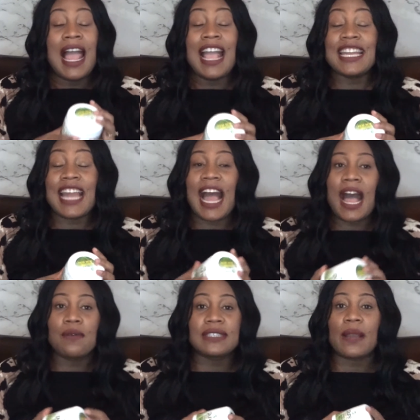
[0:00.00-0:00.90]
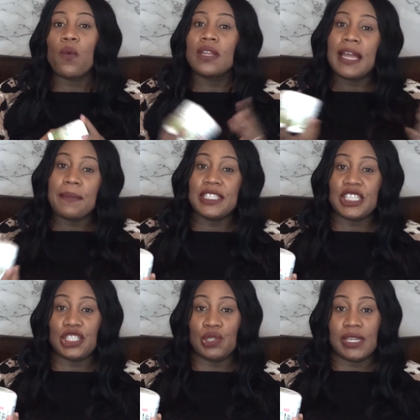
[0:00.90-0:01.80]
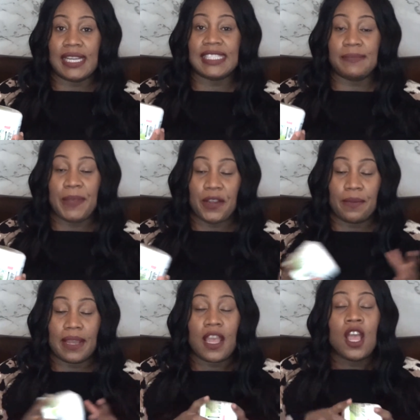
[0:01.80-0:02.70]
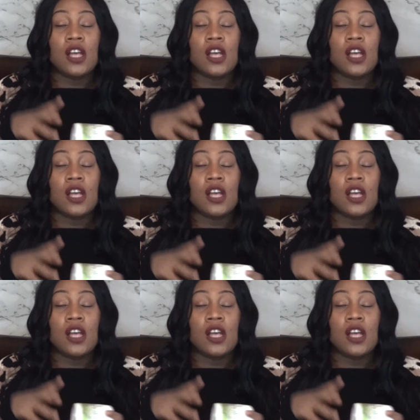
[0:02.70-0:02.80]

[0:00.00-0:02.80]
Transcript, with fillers: And I was like, well, let me just do an experiment.